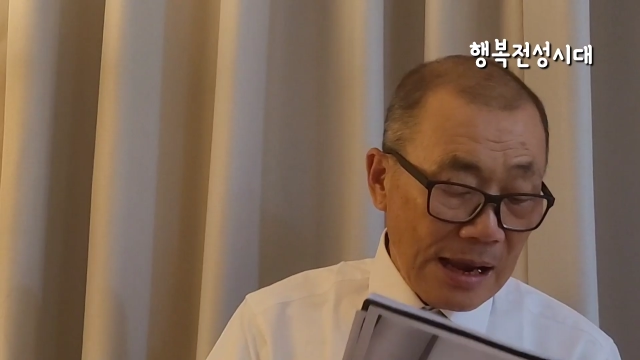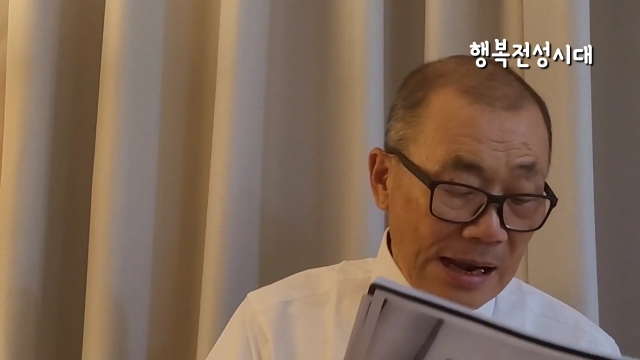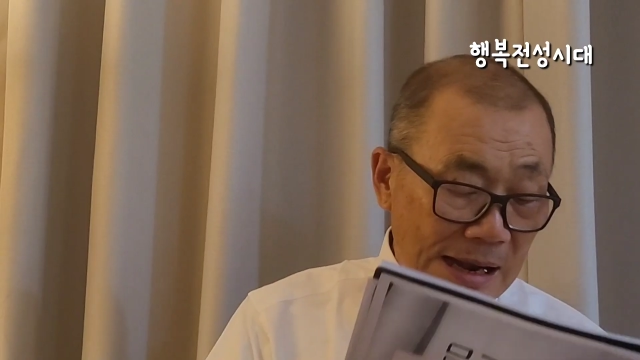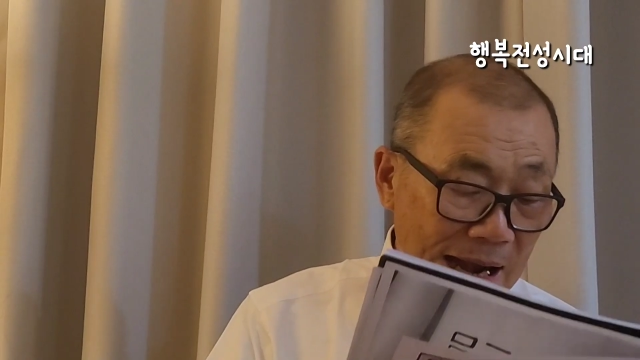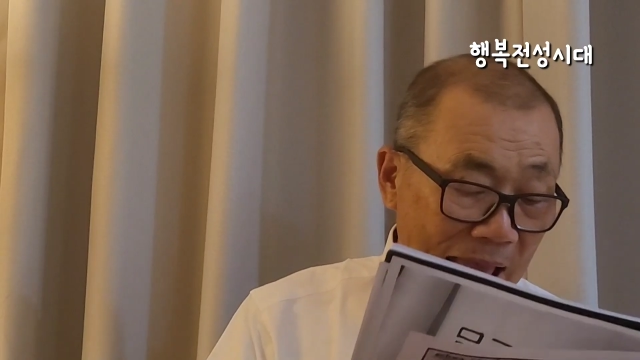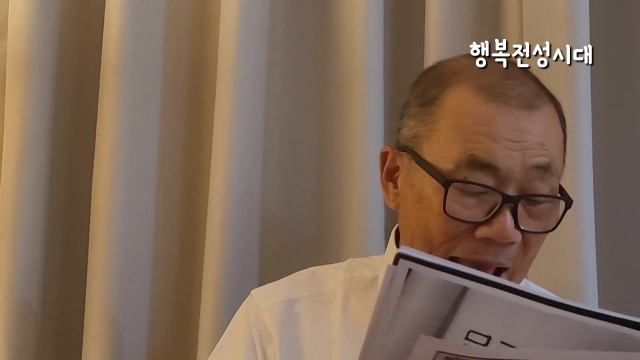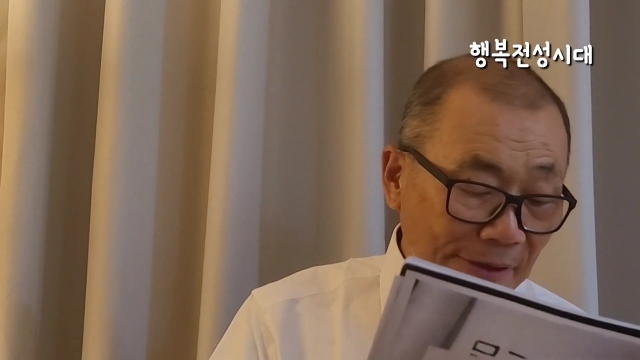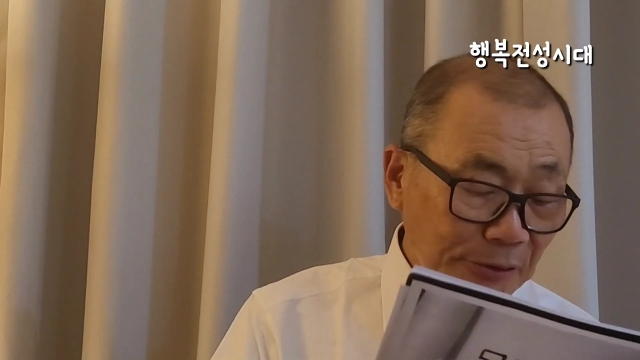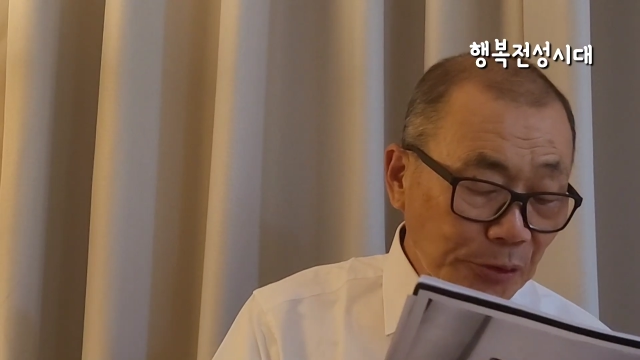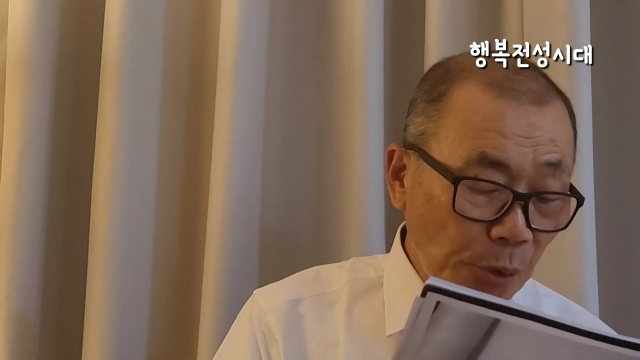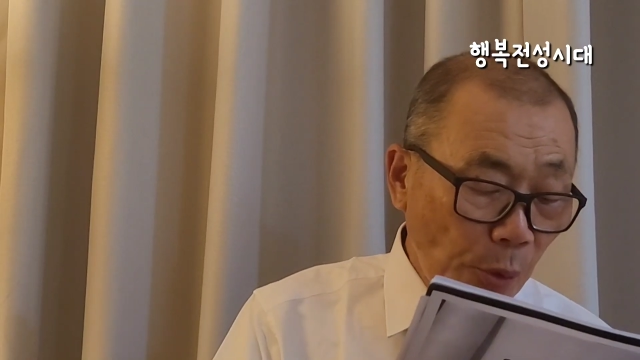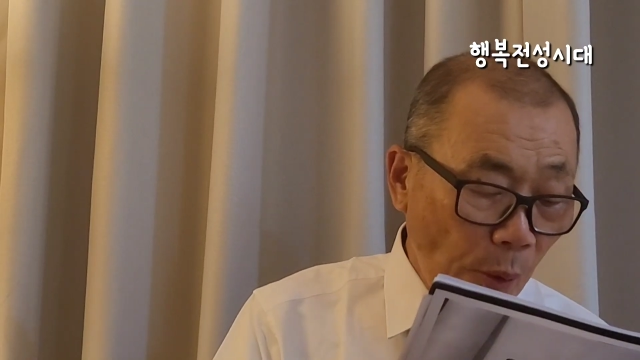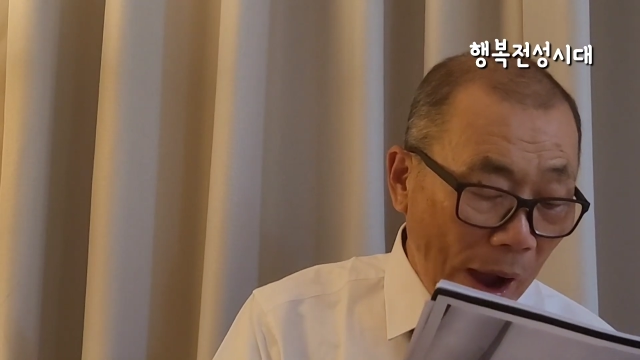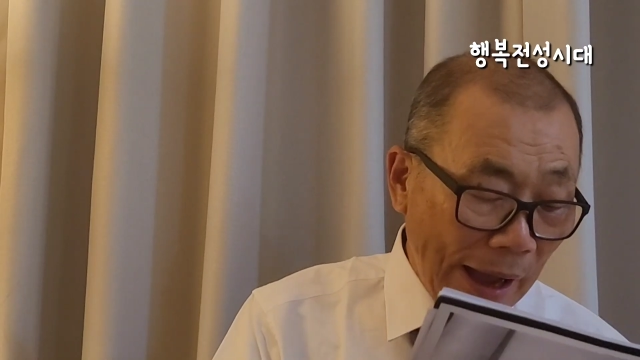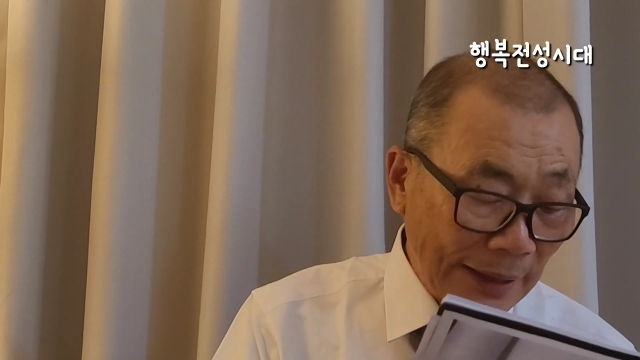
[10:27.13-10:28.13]
Last
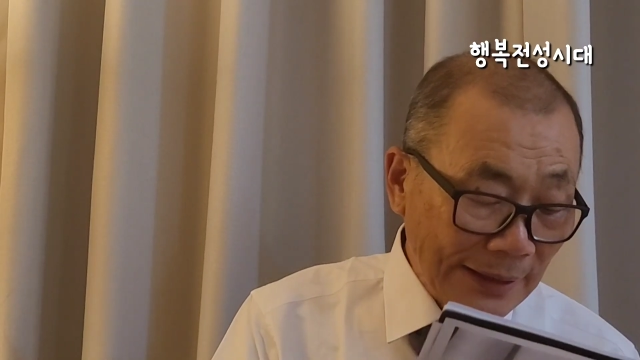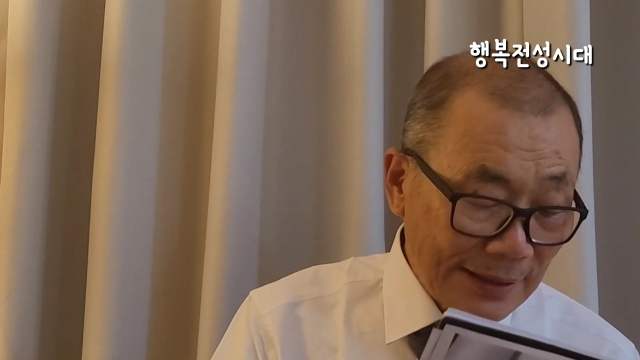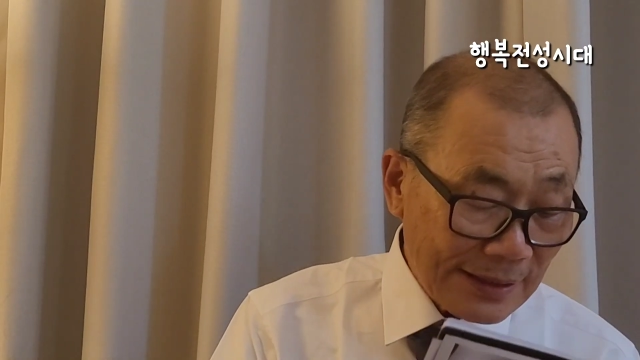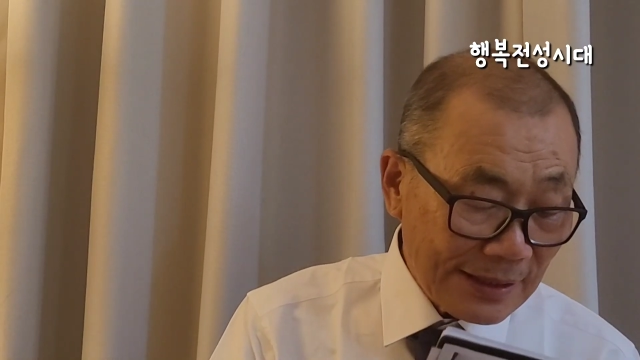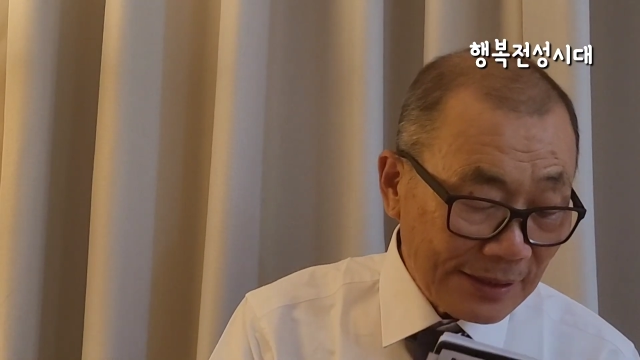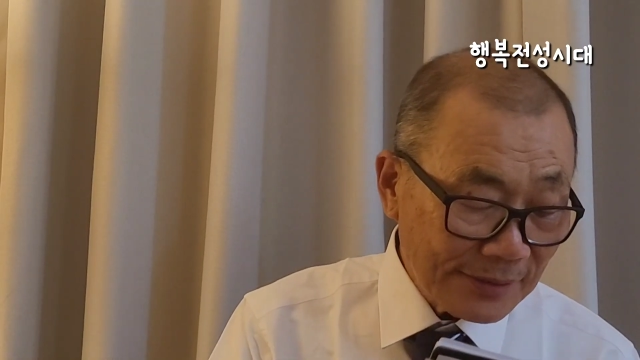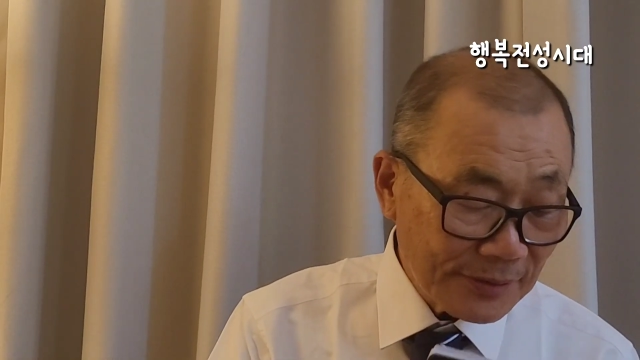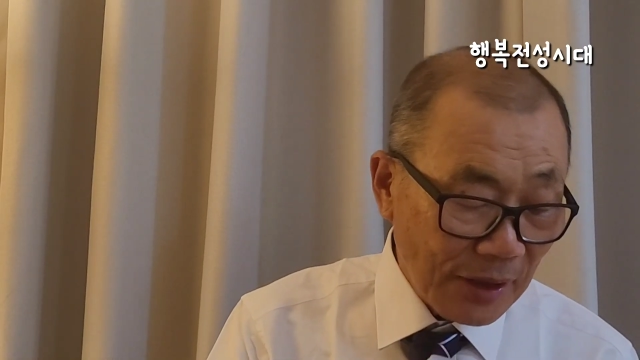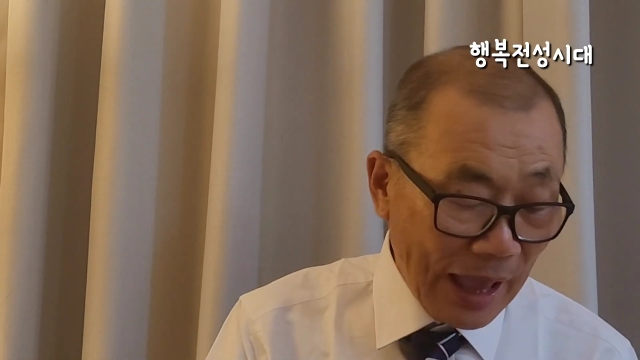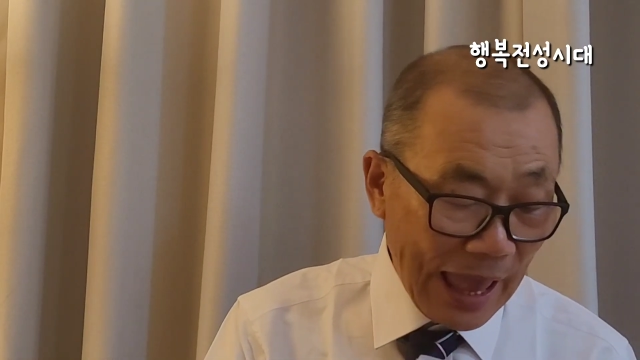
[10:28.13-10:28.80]
one is the